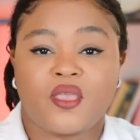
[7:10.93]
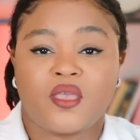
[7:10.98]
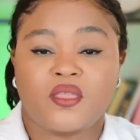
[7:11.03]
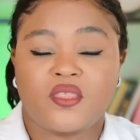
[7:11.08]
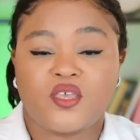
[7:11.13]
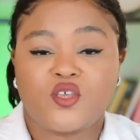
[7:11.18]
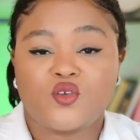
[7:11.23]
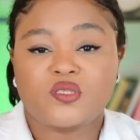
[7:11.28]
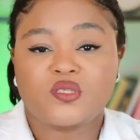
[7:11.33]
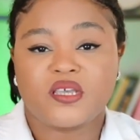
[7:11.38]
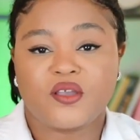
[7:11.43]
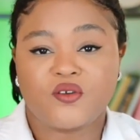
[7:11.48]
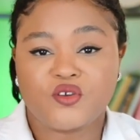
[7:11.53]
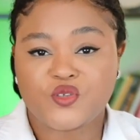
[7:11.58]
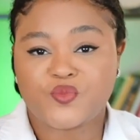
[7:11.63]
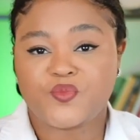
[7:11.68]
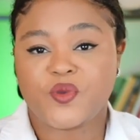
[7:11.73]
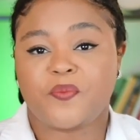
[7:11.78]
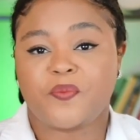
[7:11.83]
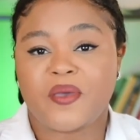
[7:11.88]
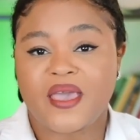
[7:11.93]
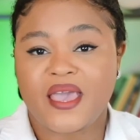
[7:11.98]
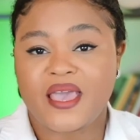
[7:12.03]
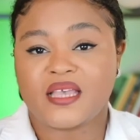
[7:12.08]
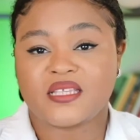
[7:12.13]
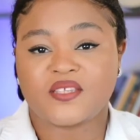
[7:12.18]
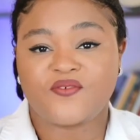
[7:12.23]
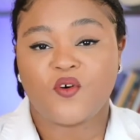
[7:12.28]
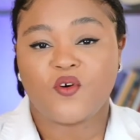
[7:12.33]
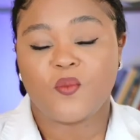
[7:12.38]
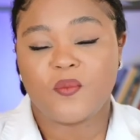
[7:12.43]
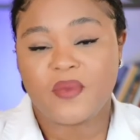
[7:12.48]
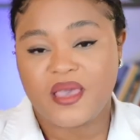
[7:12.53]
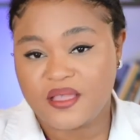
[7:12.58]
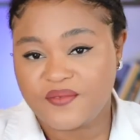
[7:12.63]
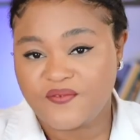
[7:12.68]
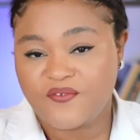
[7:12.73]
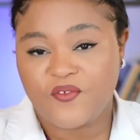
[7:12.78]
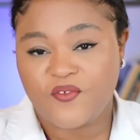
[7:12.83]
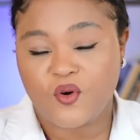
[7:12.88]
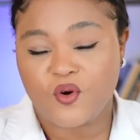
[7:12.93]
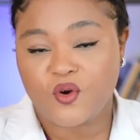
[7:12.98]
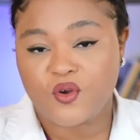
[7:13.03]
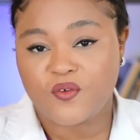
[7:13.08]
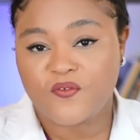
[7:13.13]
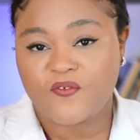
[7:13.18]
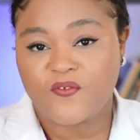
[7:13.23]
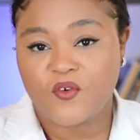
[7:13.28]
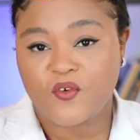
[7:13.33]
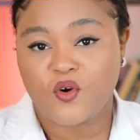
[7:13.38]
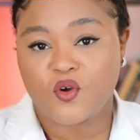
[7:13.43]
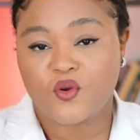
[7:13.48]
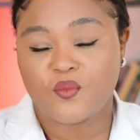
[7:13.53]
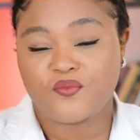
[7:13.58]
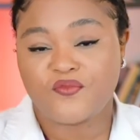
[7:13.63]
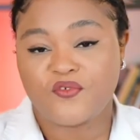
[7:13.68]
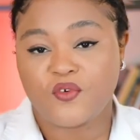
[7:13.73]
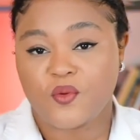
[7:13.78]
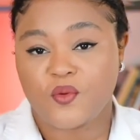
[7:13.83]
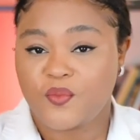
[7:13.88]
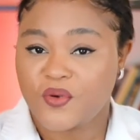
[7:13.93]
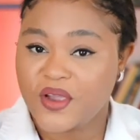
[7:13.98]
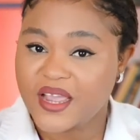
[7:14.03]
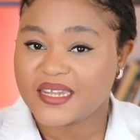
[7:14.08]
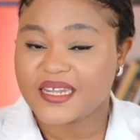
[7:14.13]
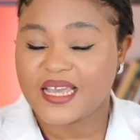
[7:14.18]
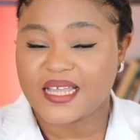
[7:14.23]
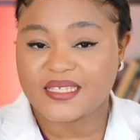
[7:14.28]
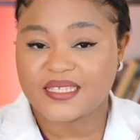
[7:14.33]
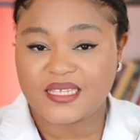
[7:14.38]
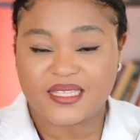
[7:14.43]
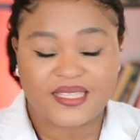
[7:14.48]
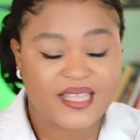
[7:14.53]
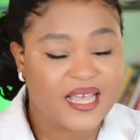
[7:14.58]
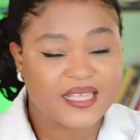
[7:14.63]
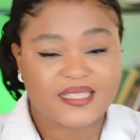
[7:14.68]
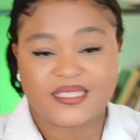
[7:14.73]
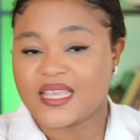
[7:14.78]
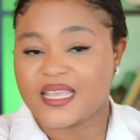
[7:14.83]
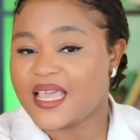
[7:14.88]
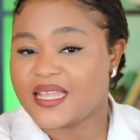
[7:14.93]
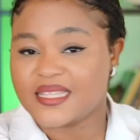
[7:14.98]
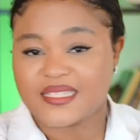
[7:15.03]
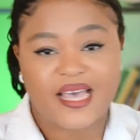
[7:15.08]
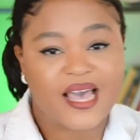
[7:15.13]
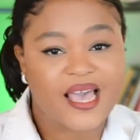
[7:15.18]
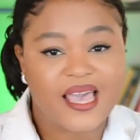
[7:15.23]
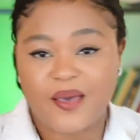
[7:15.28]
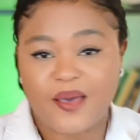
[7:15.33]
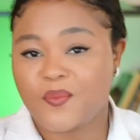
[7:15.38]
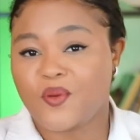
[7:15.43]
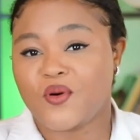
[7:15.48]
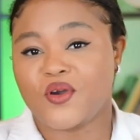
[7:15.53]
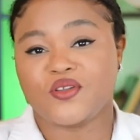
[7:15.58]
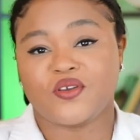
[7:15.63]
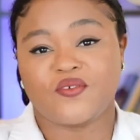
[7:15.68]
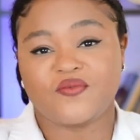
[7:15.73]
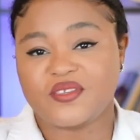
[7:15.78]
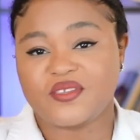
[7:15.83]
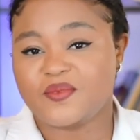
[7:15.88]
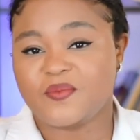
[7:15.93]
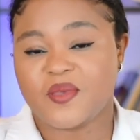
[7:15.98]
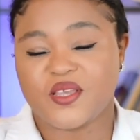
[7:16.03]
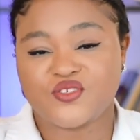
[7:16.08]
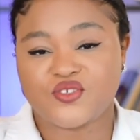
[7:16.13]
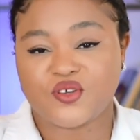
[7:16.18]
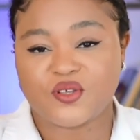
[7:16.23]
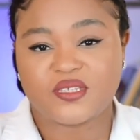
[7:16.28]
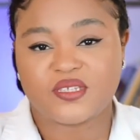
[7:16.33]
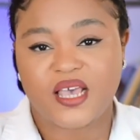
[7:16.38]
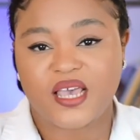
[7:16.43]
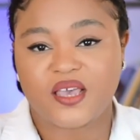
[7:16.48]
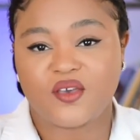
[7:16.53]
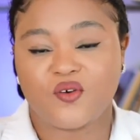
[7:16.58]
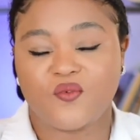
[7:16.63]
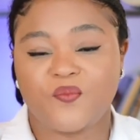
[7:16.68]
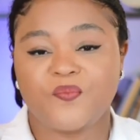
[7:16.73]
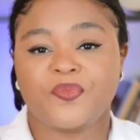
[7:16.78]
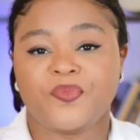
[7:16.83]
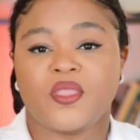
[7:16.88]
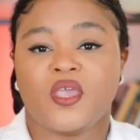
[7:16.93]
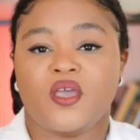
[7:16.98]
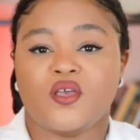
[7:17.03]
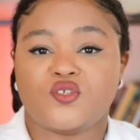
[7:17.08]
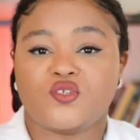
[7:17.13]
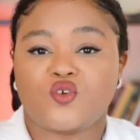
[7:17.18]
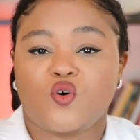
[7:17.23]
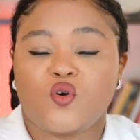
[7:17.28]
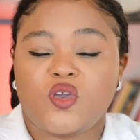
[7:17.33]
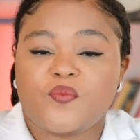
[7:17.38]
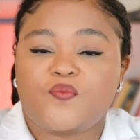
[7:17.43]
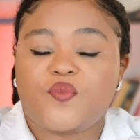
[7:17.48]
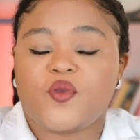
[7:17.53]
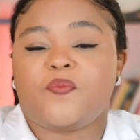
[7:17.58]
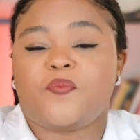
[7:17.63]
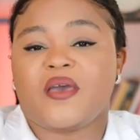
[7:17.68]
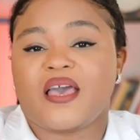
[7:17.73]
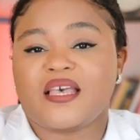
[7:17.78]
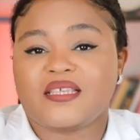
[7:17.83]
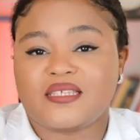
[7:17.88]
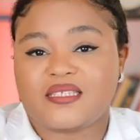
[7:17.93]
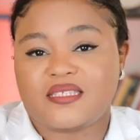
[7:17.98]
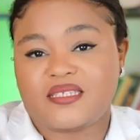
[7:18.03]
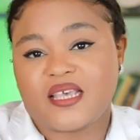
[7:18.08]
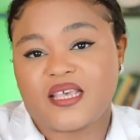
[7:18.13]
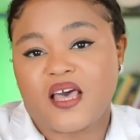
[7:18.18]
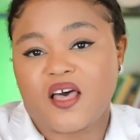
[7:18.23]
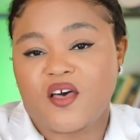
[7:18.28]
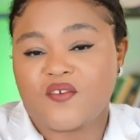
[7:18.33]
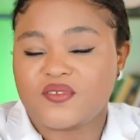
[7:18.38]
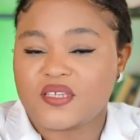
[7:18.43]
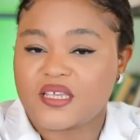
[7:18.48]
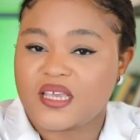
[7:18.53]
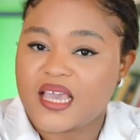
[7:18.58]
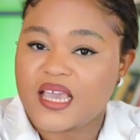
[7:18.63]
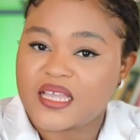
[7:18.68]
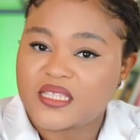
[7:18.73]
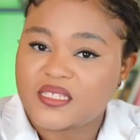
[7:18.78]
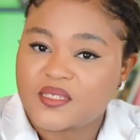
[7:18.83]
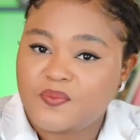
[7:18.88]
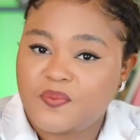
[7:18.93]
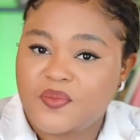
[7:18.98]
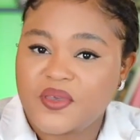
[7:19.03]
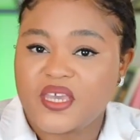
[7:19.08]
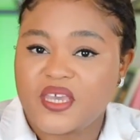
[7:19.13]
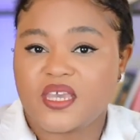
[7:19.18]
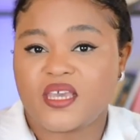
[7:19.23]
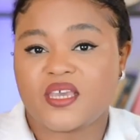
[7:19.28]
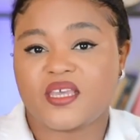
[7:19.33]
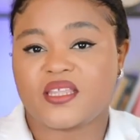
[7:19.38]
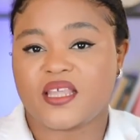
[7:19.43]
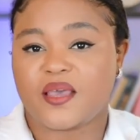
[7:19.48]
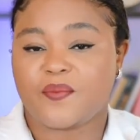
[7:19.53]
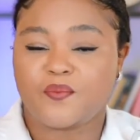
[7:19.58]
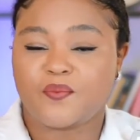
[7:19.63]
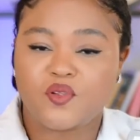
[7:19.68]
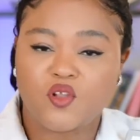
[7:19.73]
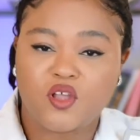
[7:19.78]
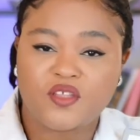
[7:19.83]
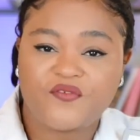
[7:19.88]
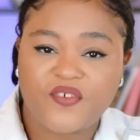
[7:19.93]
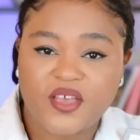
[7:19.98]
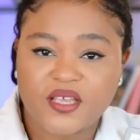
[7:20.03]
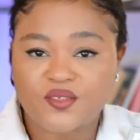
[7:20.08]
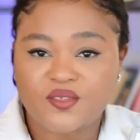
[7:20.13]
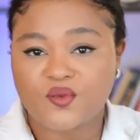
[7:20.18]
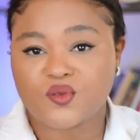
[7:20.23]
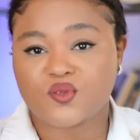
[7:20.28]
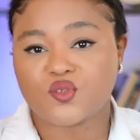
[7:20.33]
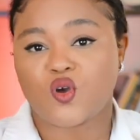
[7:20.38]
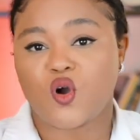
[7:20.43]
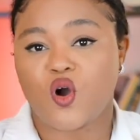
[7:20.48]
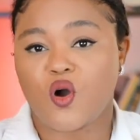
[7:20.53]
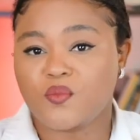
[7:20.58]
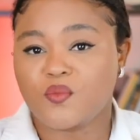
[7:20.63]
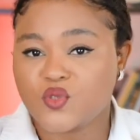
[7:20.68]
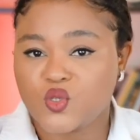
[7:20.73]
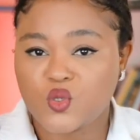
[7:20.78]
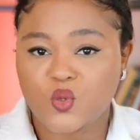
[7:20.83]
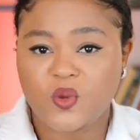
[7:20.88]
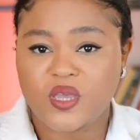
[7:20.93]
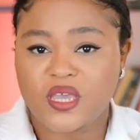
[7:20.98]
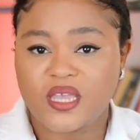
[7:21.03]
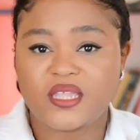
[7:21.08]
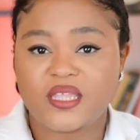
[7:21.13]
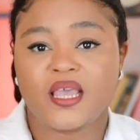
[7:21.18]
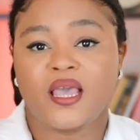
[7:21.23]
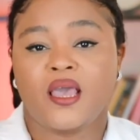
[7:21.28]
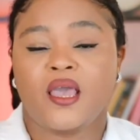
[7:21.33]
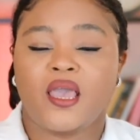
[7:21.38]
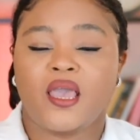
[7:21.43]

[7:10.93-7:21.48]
the uterus prepares for pregnancy. That's the entire point of this menstrual cycle. So it prepares itself, it gets big, the blood vessels come to it.